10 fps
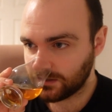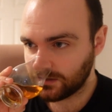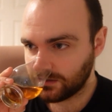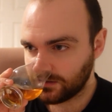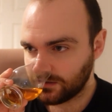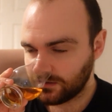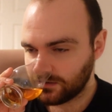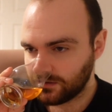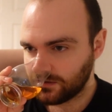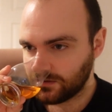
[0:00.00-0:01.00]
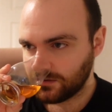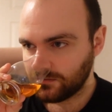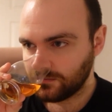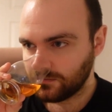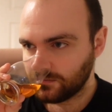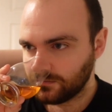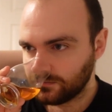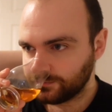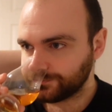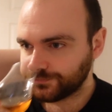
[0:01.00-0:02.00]

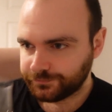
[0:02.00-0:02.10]
[no speech]